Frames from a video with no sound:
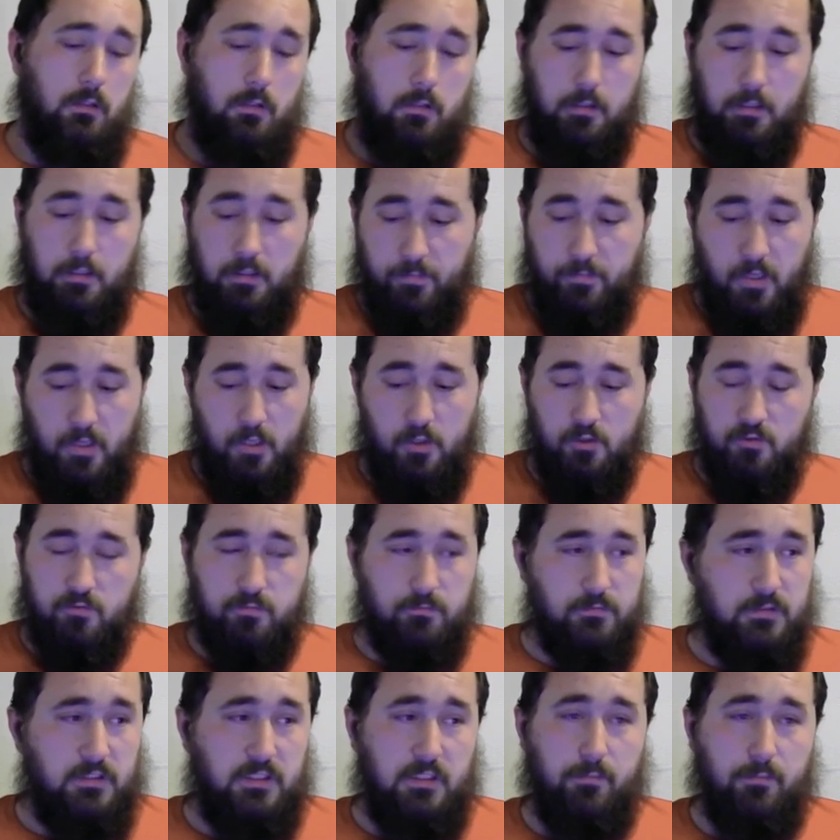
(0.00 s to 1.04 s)
emails
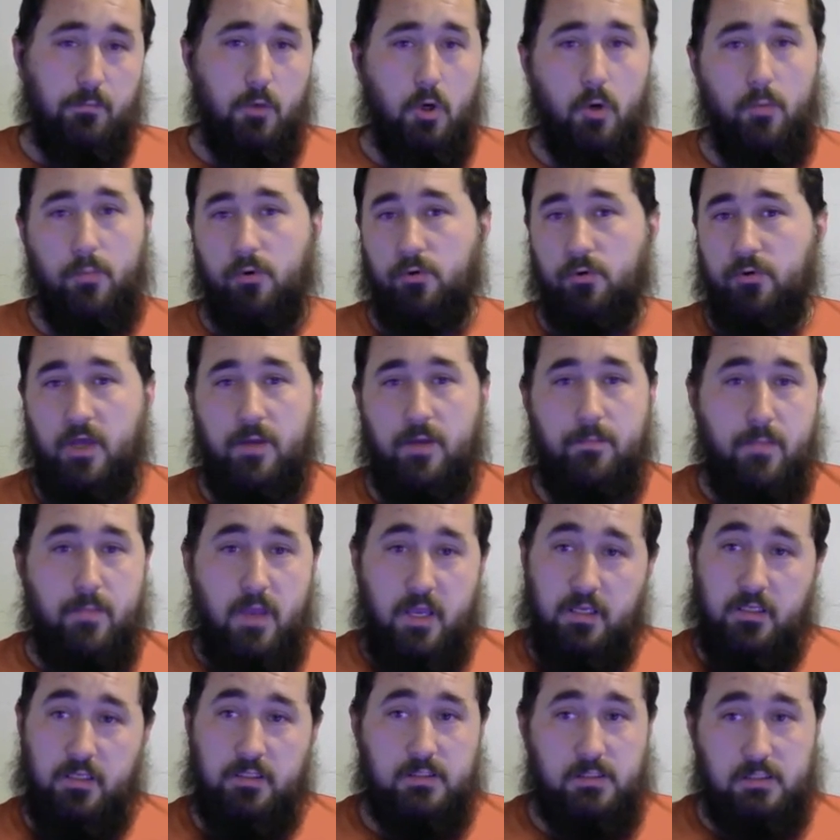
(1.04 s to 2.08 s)
from T-Mobile that
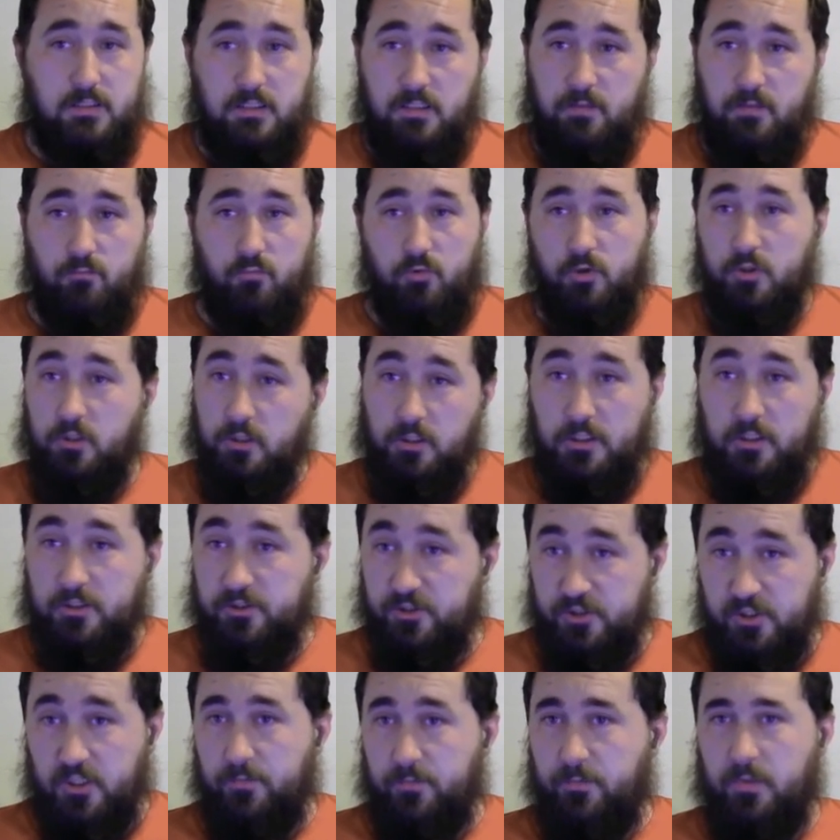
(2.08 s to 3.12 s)
may seem really
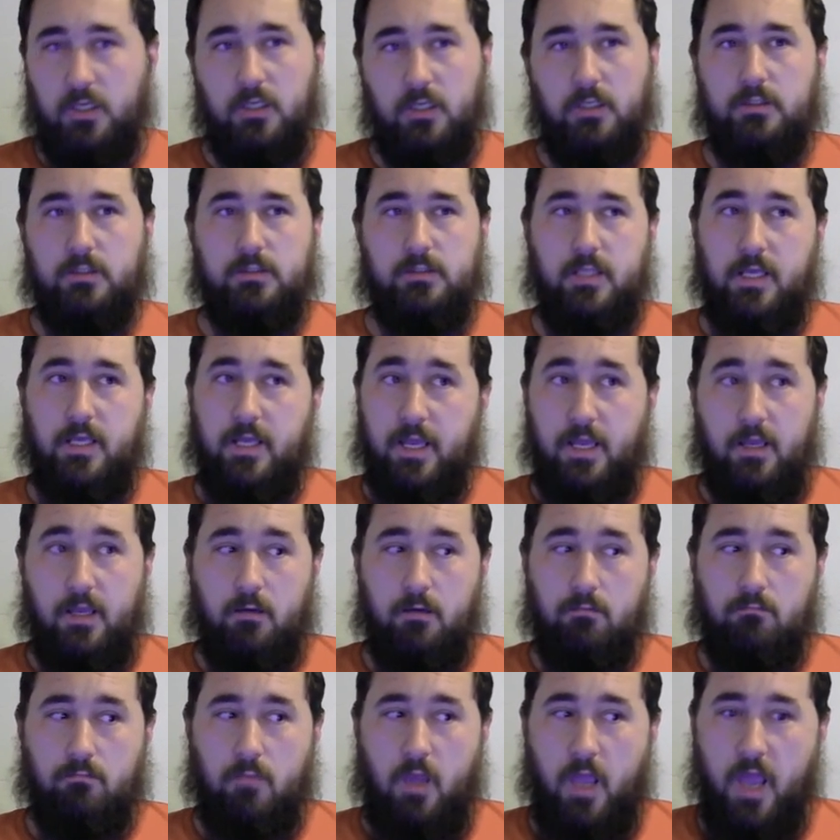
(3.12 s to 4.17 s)
legit because they
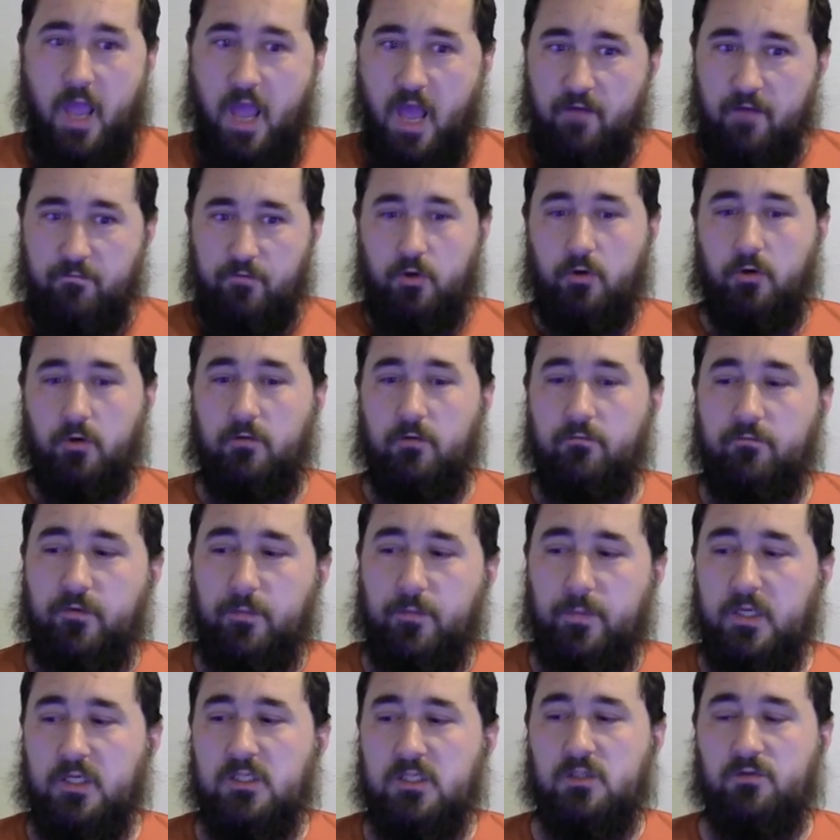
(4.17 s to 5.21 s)
have your
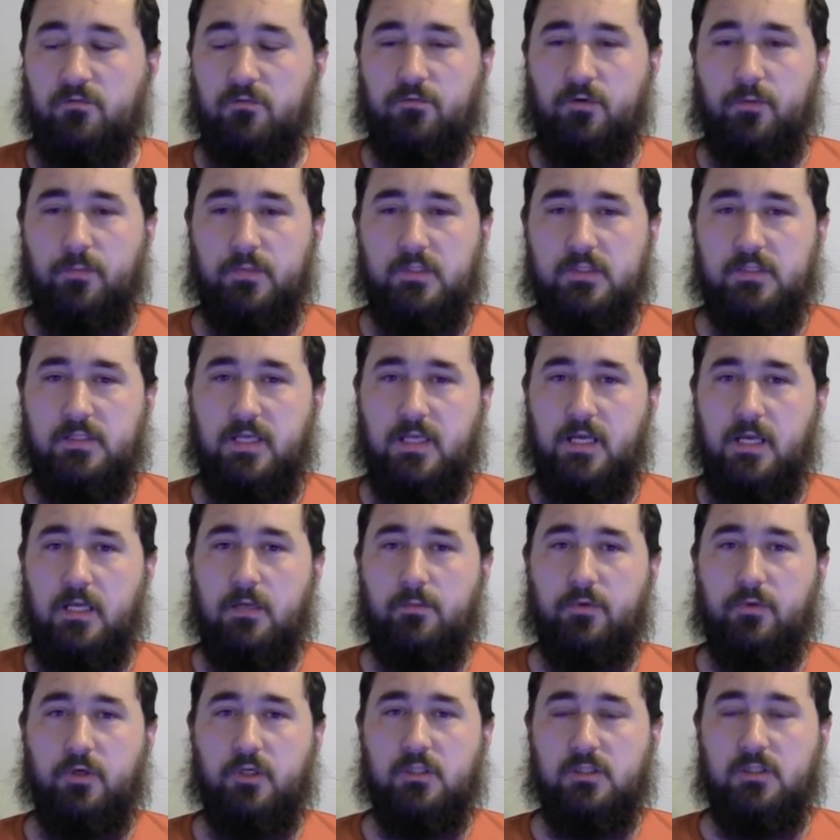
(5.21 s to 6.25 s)
information from this data
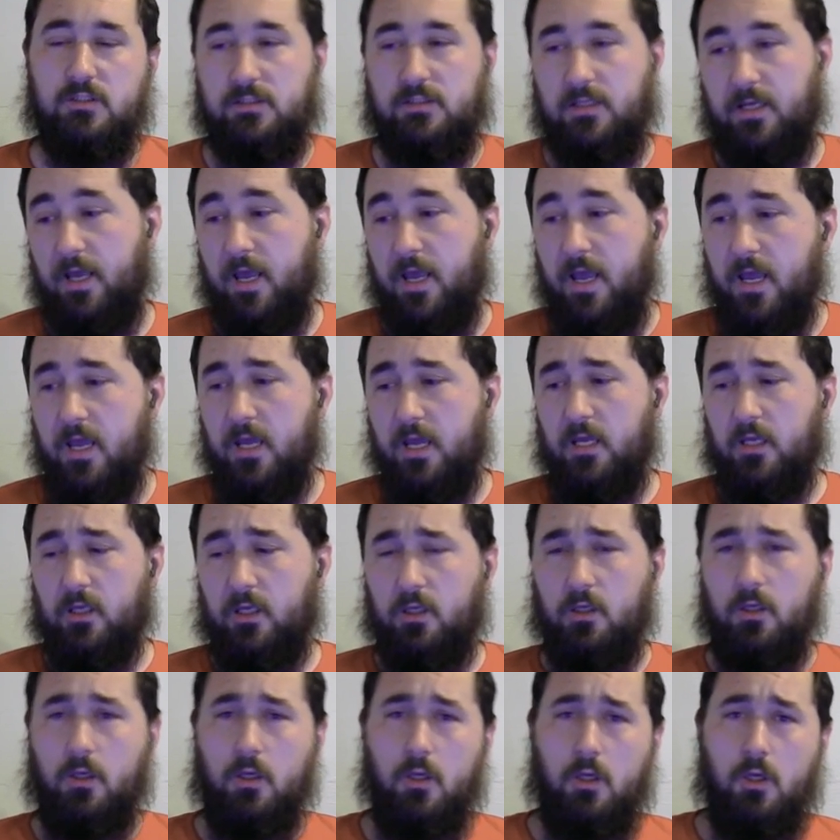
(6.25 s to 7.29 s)
breach and say,
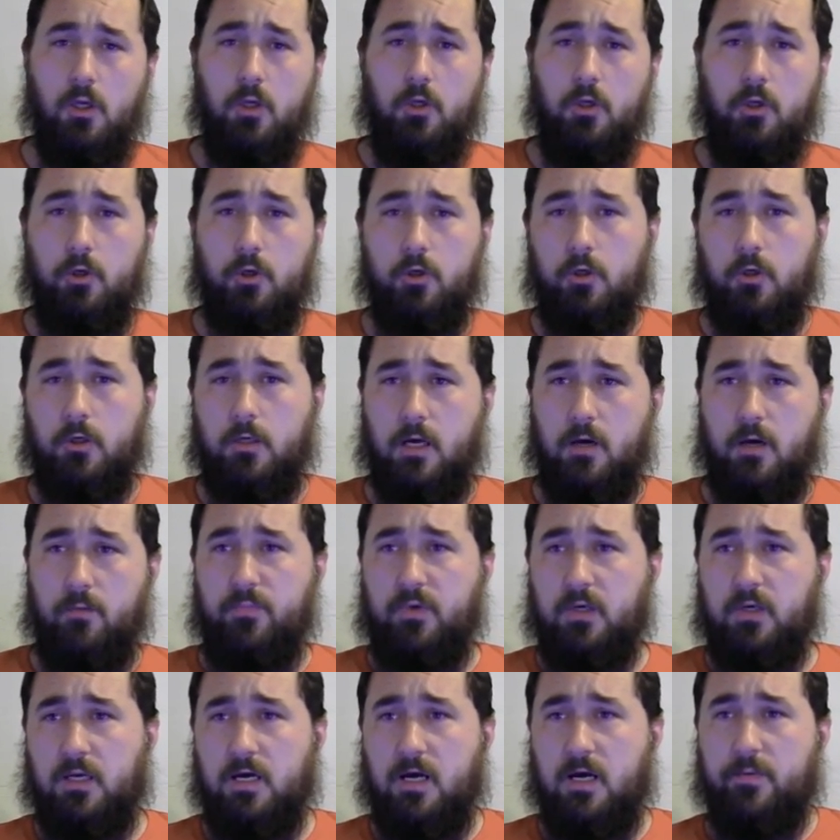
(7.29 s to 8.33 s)
hey, your account
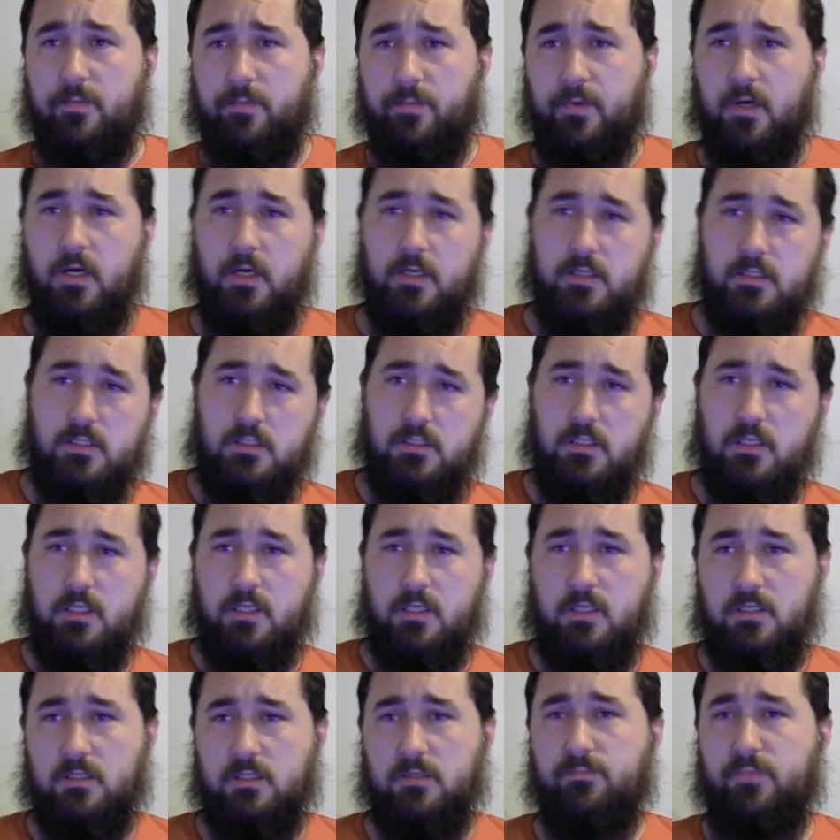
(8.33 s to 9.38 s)
been compromised. Click
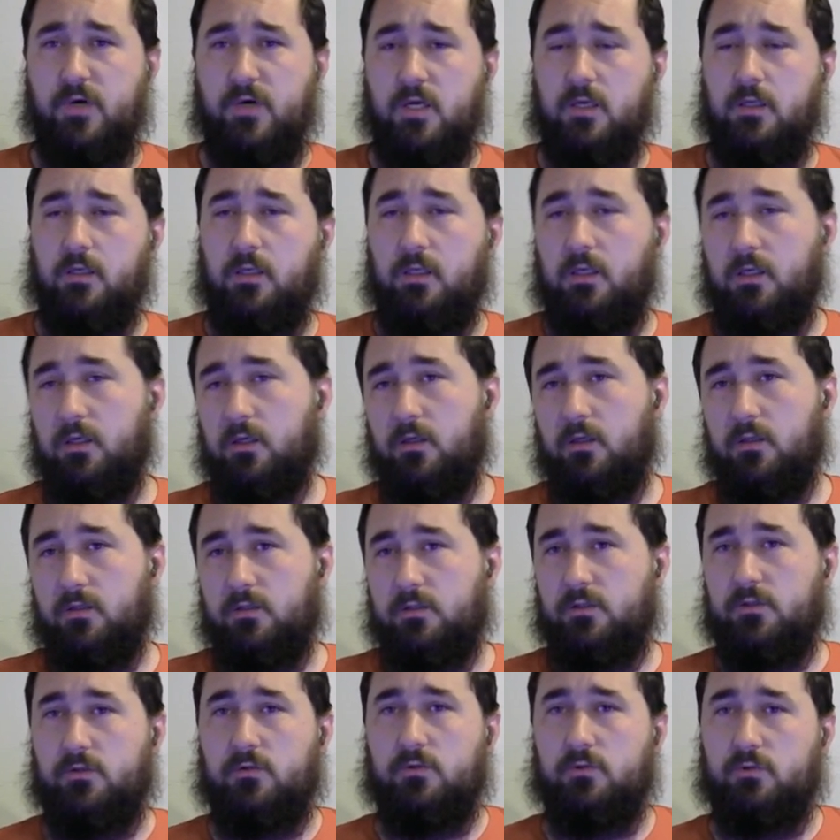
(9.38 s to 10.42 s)
this button here
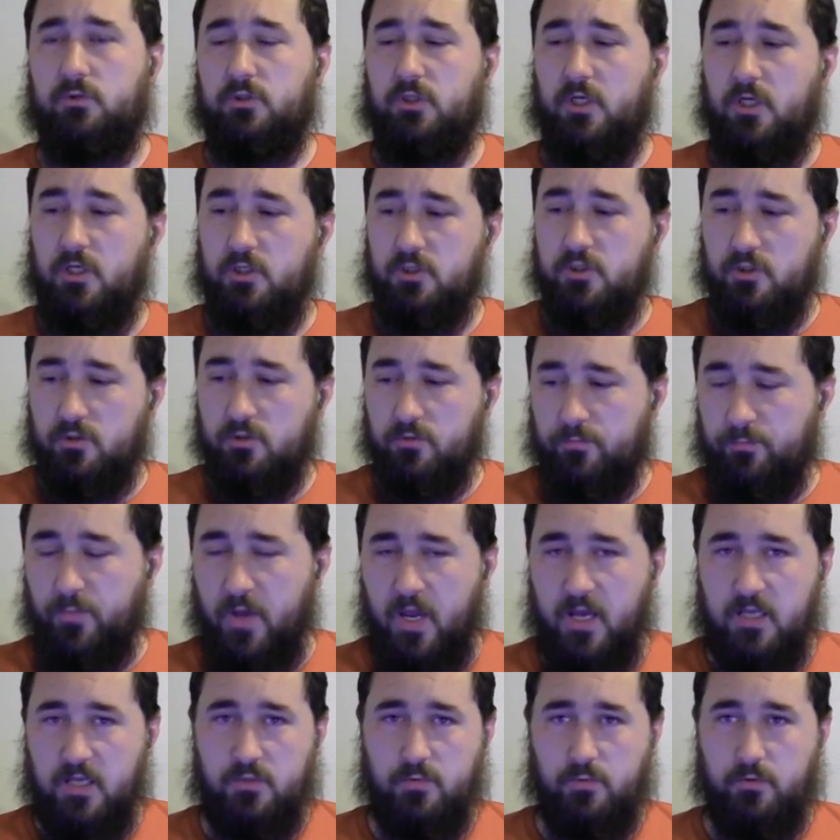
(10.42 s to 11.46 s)
to change your
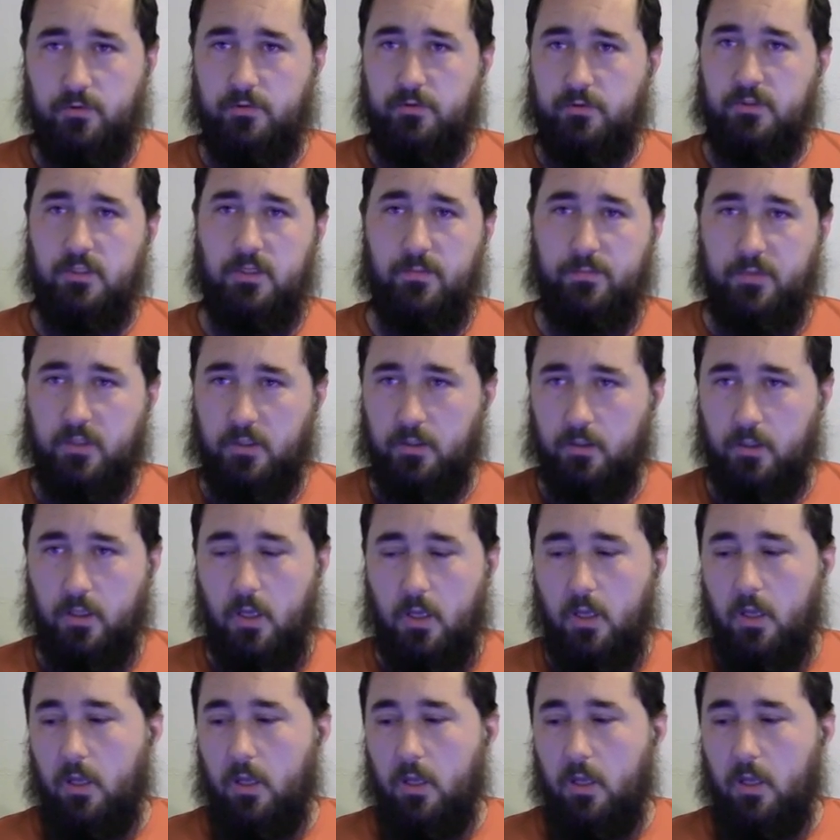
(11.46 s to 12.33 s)
password or something.